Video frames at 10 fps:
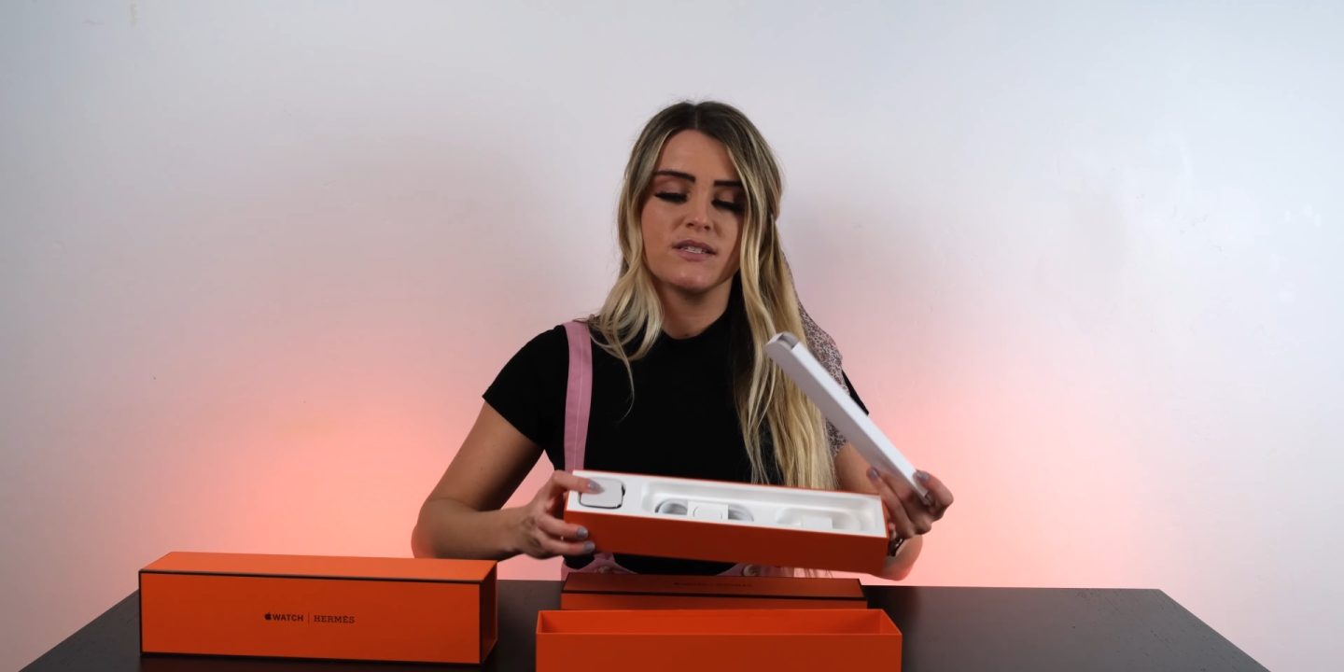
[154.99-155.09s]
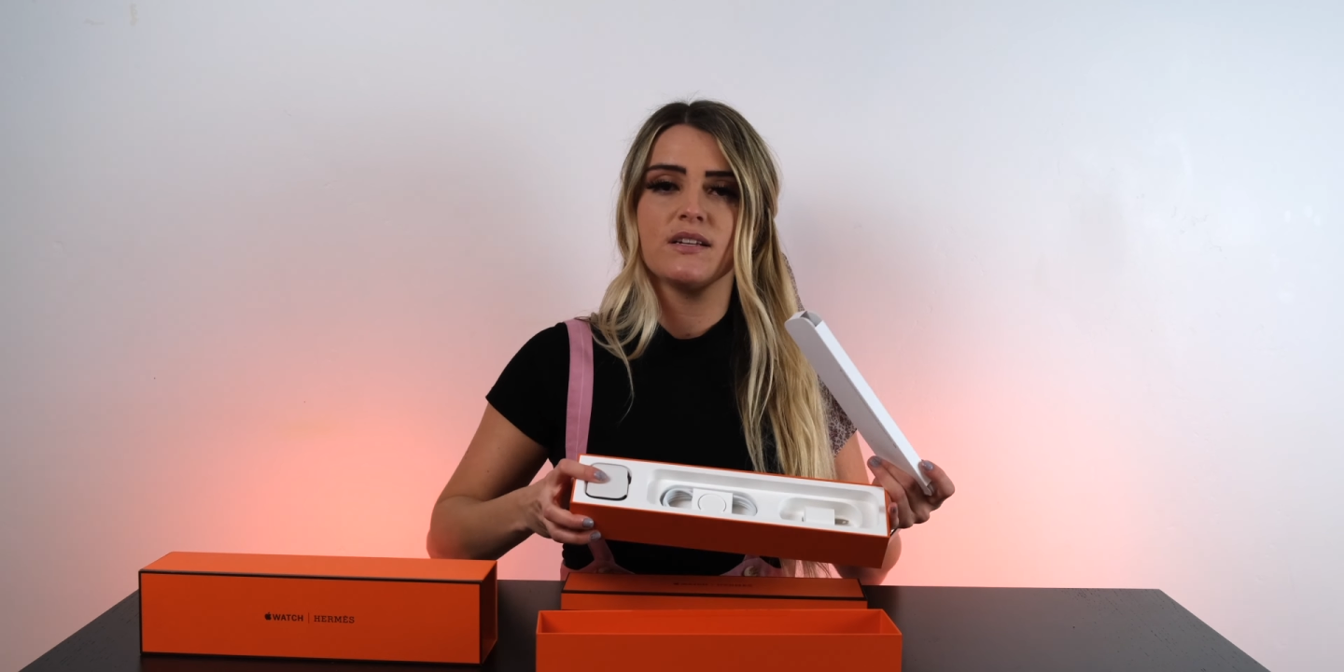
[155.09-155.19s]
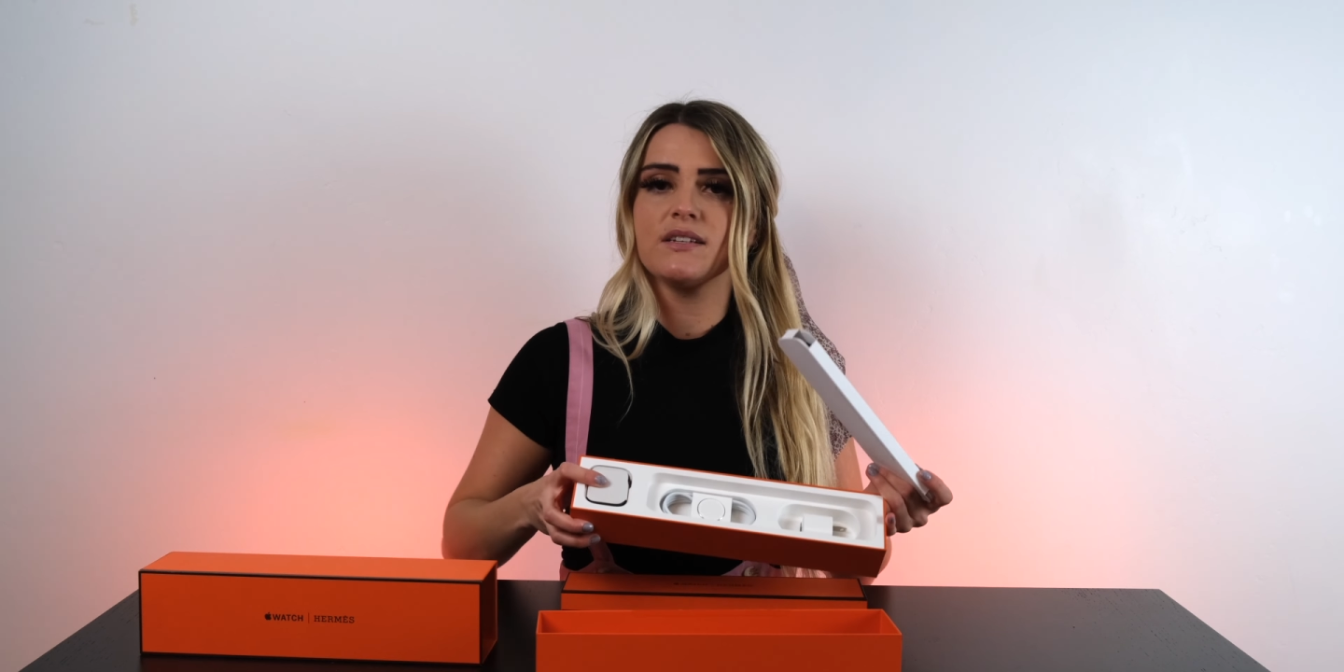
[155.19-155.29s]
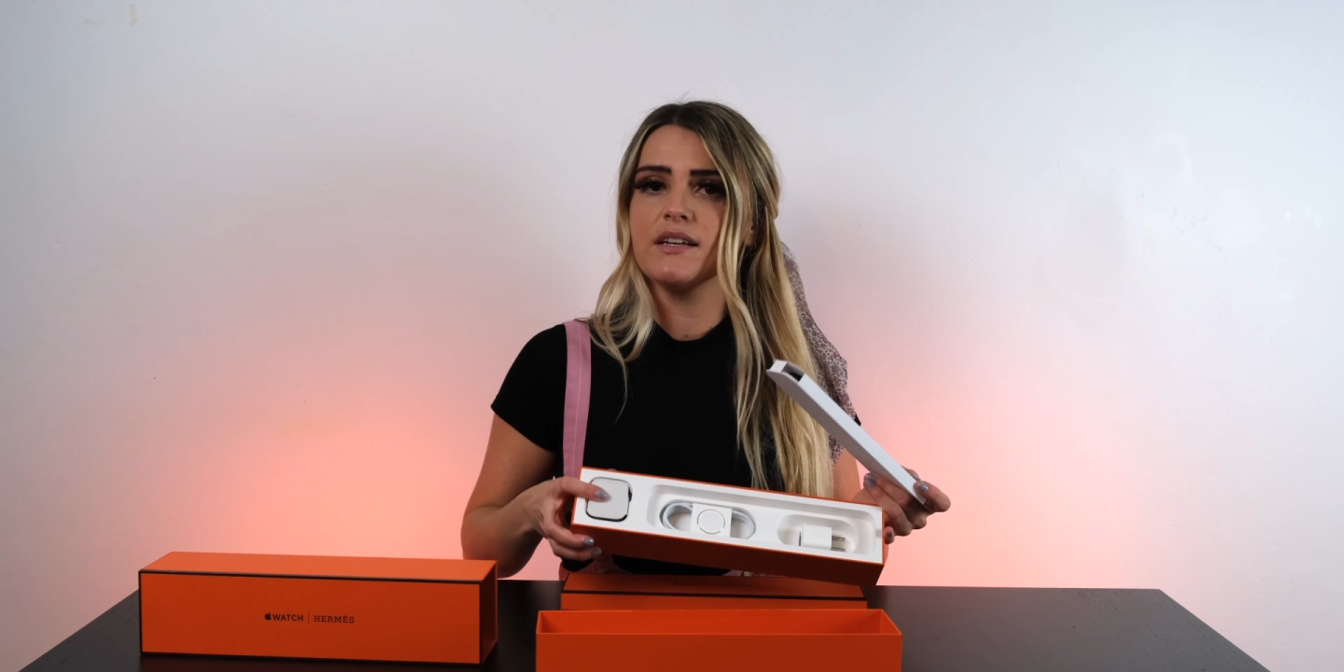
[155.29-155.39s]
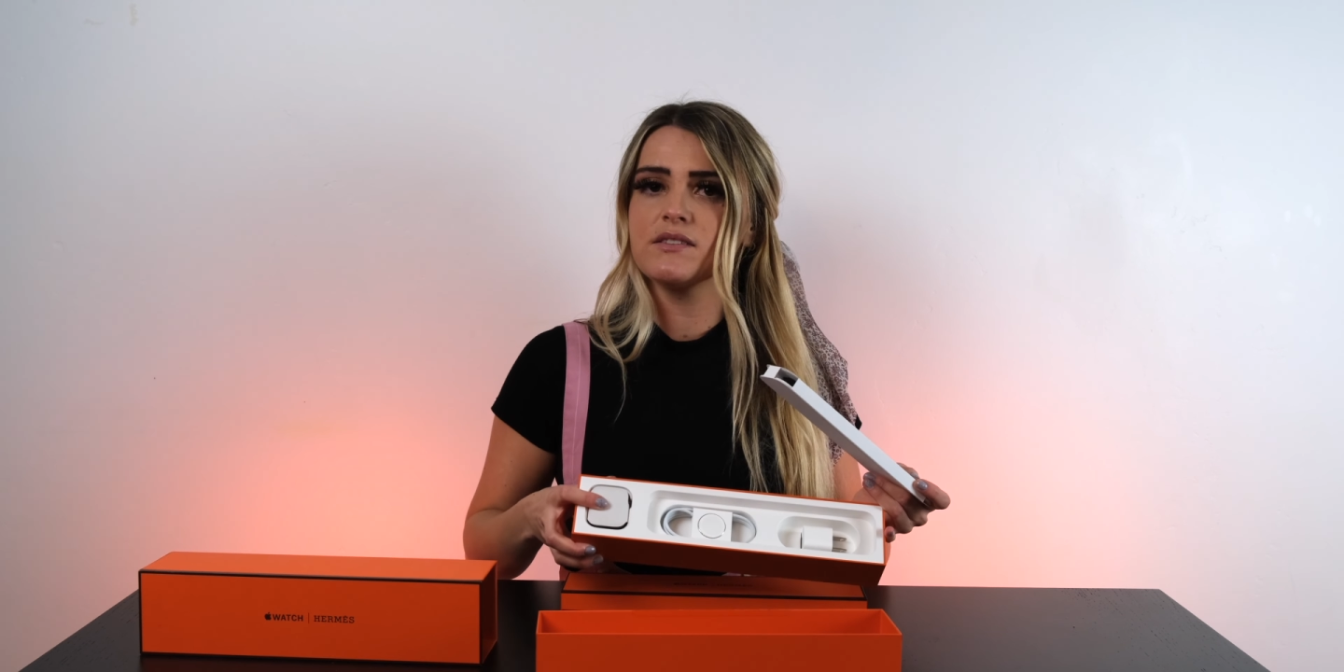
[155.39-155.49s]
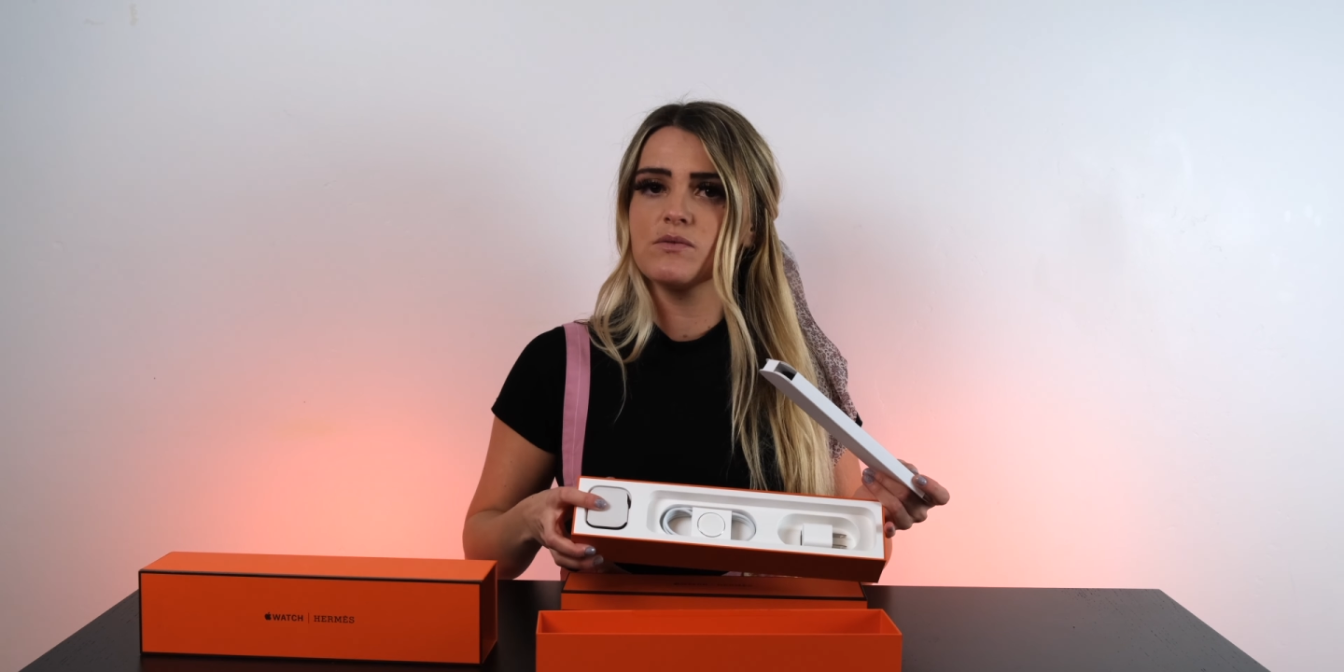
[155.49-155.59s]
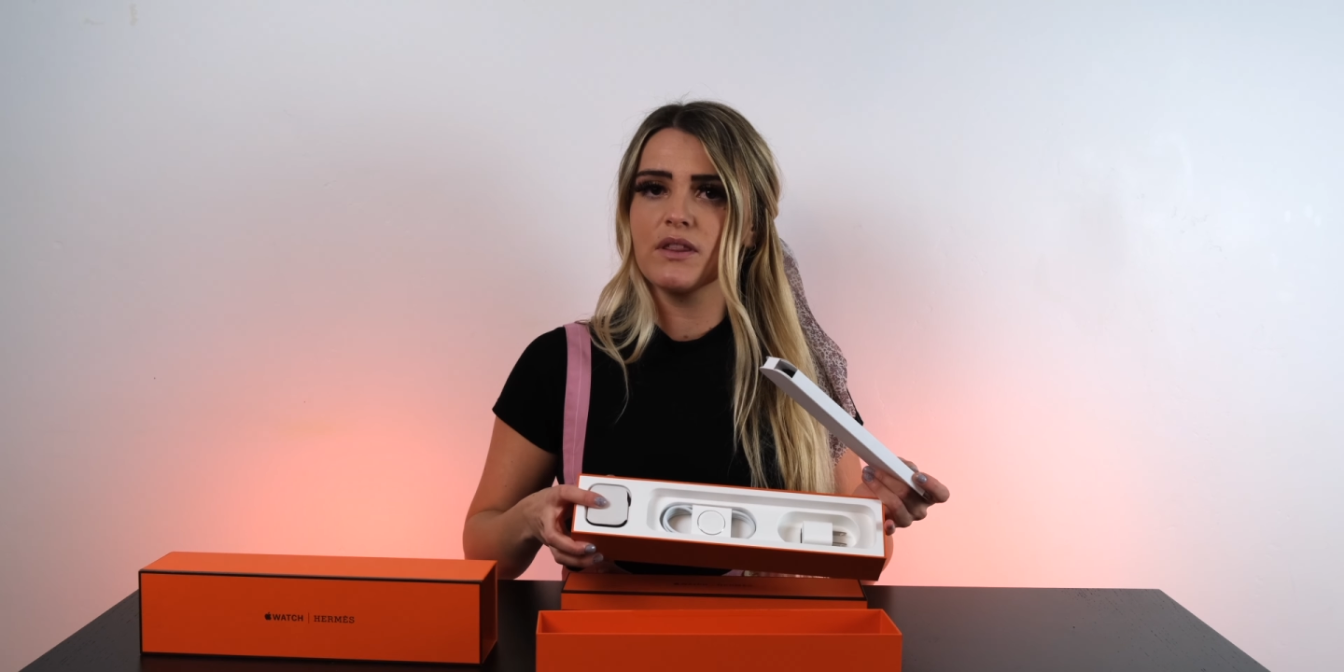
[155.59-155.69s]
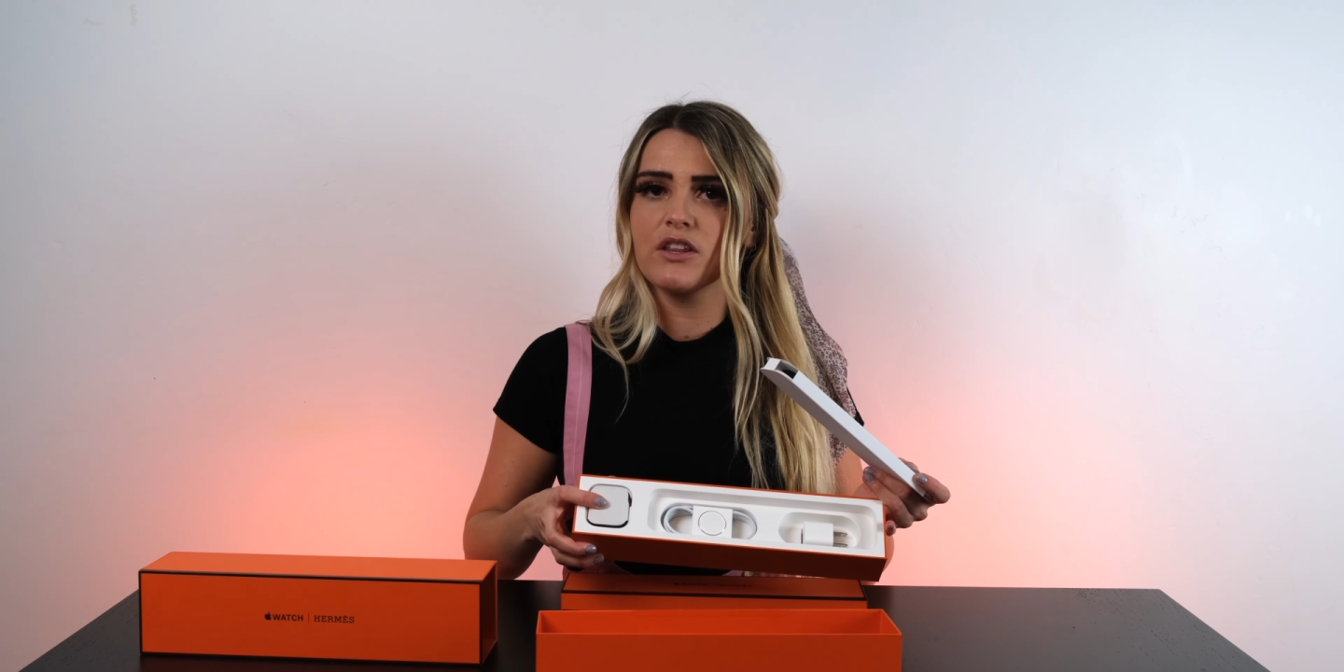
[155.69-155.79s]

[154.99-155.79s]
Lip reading: contains with